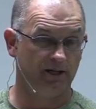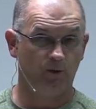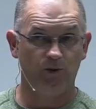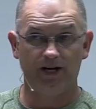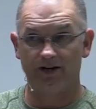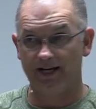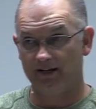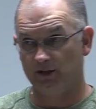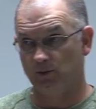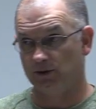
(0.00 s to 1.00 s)
We are
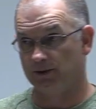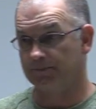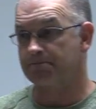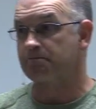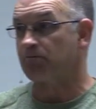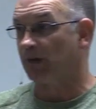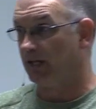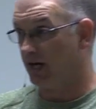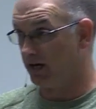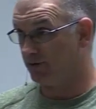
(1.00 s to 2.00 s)
in the world,
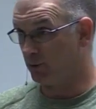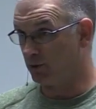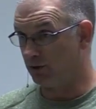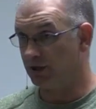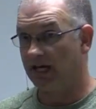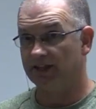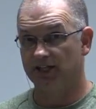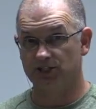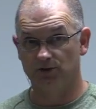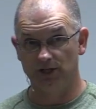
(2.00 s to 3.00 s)
not of the world.
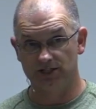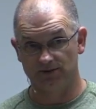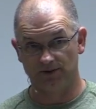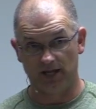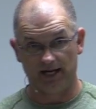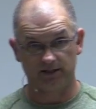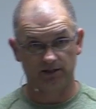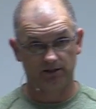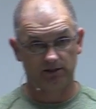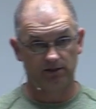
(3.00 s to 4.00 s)
There's a reason for that
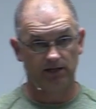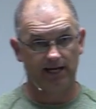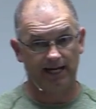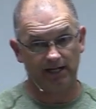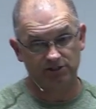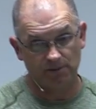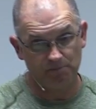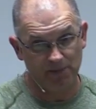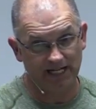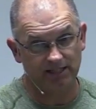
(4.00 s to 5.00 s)
and it's to
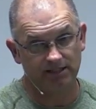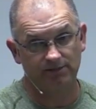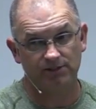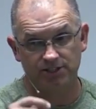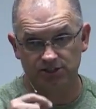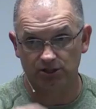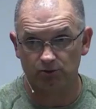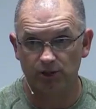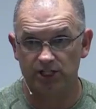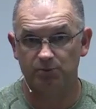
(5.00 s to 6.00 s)
make a difference. It's to
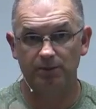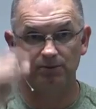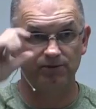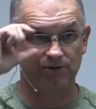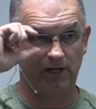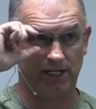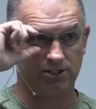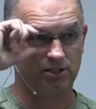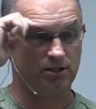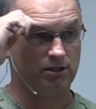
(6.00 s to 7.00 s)
reach people for Christ.